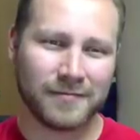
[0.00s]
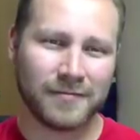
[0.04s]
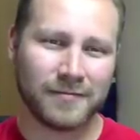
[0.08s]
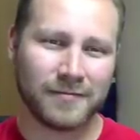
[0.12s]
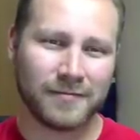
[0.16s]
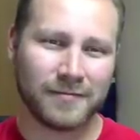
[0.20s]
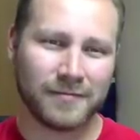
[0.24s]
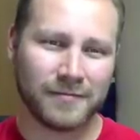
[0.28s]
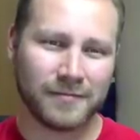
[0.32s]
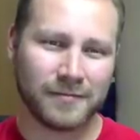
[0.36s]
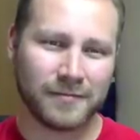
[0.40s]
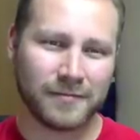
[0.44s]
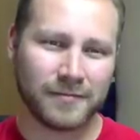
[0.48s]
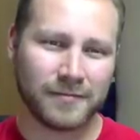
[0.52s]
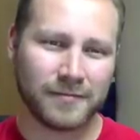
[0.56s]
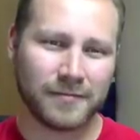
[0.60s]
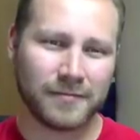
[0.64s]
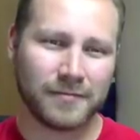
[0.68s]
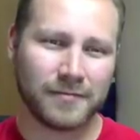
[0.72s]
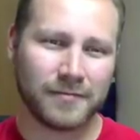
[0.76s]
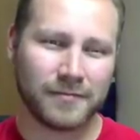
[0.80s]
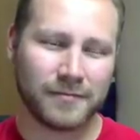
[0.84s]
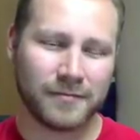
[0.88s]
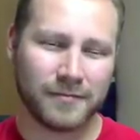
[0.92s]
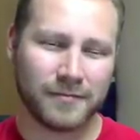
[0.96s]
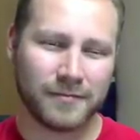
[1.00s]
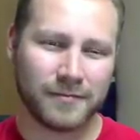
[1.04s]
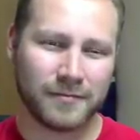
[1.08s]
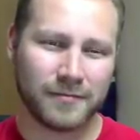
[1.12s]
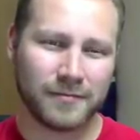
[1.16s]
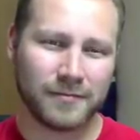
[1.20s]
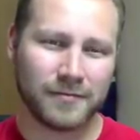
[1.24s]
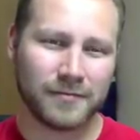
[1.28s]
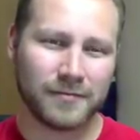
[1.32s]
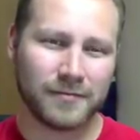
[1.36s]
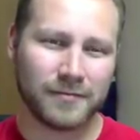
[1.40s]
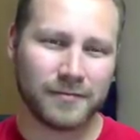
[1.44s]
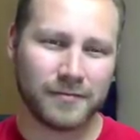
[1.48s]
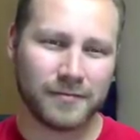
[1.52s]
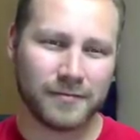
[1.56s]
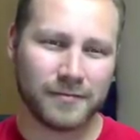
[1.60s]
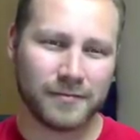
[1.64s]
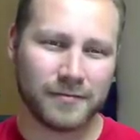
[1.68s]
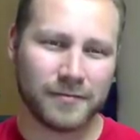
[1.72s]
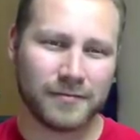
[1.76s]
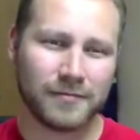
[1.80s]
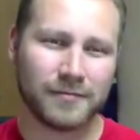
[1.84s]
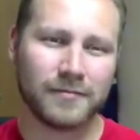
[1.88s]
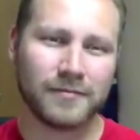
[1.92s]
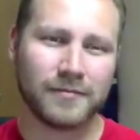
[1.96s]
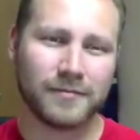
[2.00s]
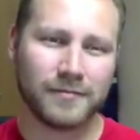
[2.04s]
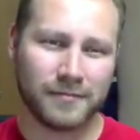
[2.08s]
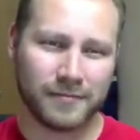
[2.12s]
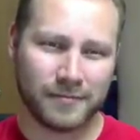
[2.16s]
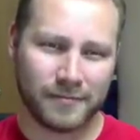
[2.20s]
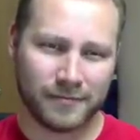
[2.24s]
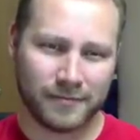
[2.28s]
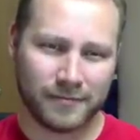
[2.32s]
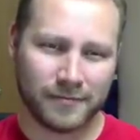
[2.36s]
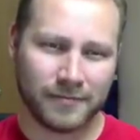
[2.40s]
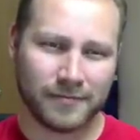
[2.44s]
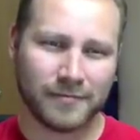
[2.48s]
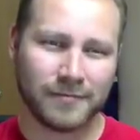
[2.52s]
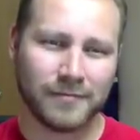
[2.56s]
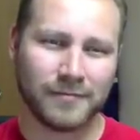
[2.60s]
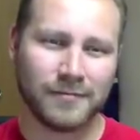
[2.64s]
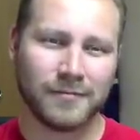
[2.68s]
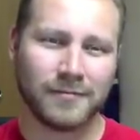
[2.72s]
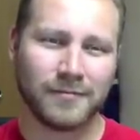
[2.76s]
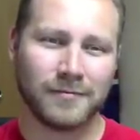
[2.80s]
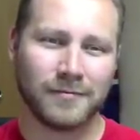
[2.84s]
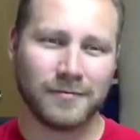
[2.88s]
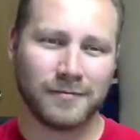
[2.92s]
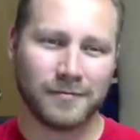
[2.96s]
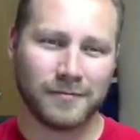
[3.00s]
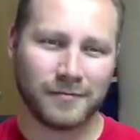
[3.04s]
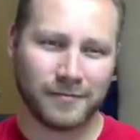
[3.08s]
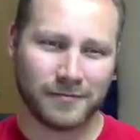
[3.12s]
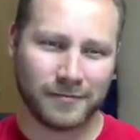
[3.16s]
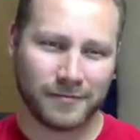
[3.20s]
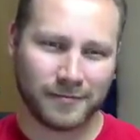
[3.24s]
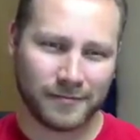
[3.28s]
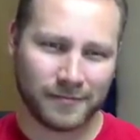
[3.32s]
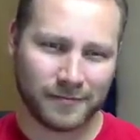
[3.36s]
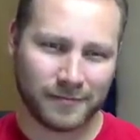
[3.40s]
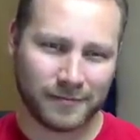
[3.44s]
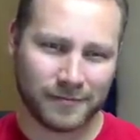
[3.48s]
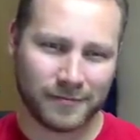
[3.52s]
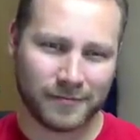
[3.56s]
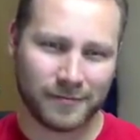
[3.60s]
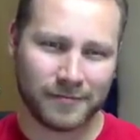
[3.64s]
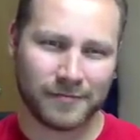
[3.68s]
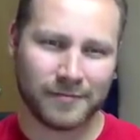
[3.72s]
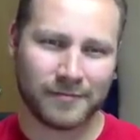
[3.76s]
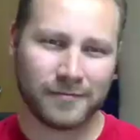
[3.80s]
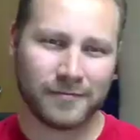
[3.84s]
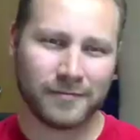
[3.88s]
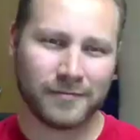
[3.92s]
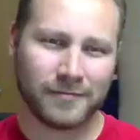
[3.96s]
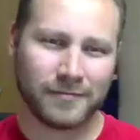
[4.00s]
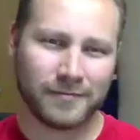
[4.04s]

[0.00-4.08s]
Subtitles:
No words are spoken by the person on screen.